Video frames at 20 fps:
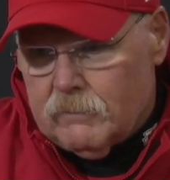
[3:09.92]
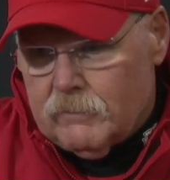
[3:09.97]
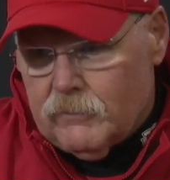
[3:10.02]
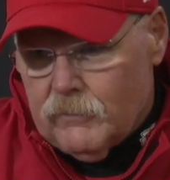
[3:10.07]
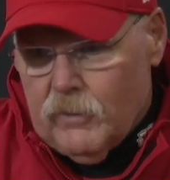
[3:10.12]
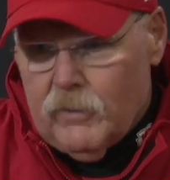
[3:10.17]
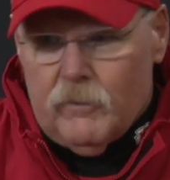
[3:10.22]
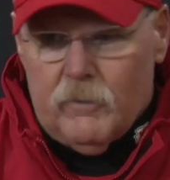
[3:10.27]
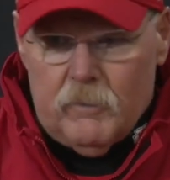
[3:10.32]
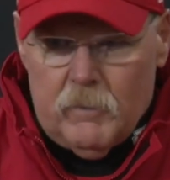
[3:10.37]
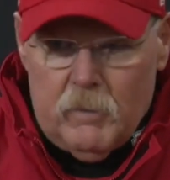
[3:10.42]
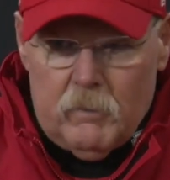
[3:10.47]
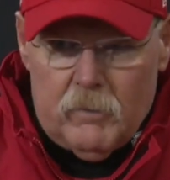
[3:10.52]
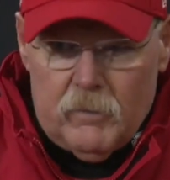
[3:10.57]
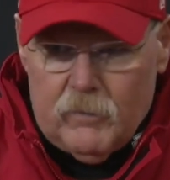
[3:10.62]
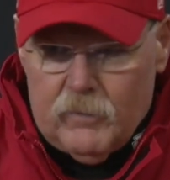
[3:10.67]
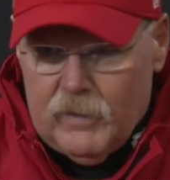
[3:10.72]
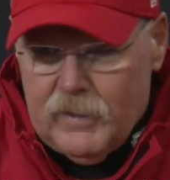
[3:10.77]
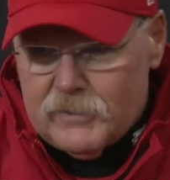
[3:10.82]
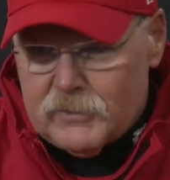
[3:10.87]
know, I remember
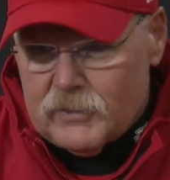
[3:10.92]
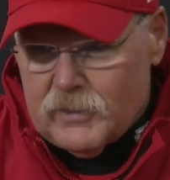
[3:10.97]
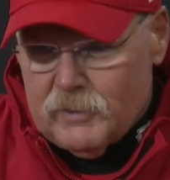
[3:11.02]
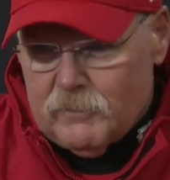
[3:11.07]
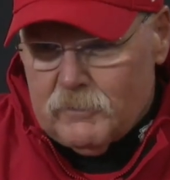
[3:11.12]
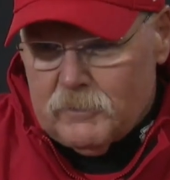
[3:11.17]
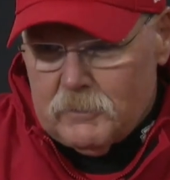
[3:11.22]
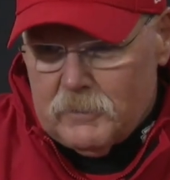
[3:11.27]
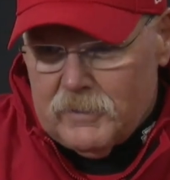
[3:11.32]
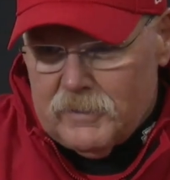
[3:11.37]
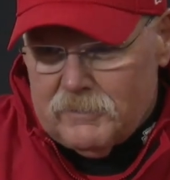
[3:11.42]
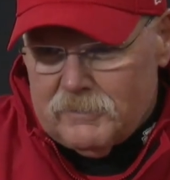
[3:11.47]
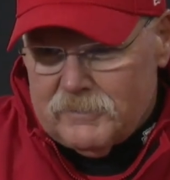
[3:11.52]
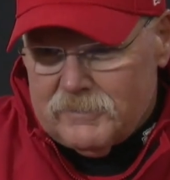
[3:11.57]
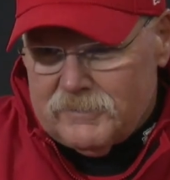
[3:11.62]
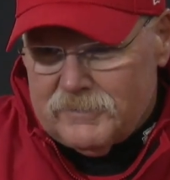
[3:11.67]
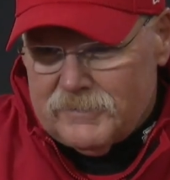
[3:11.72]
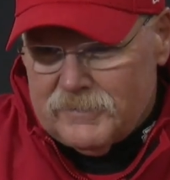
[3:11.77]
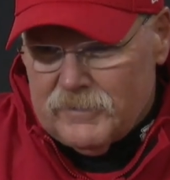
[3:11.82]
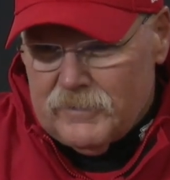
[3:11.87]
the last time we played them.
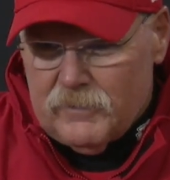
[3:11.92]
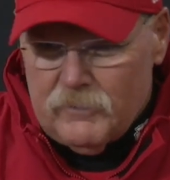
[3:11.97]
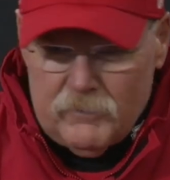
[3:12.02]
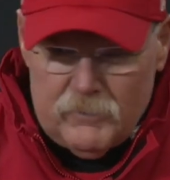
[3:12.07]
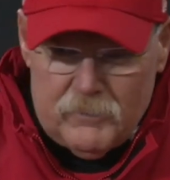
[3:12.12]
You know,